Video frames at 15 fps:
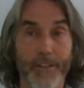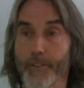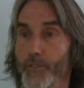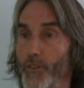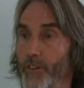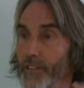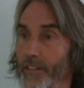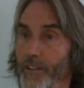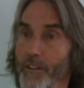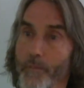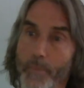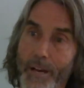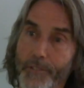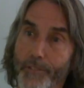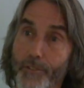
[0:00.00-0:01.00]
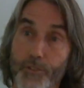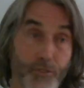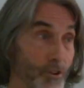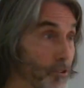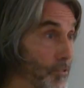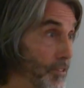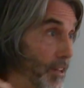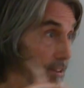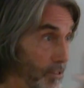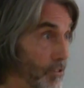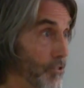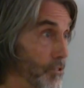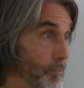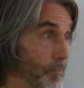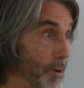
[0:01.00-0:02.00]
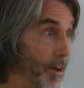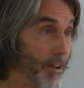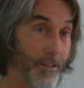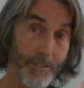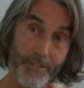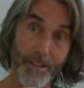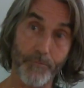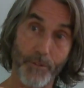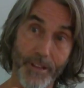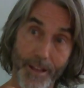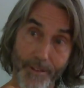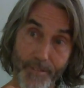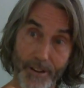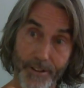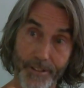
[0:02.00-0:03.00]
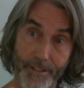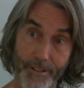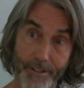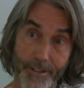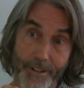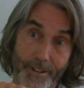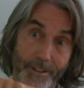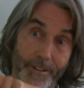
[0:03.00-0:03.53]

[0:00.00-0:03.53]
They're talking about the shirt that you should buy that we have out here.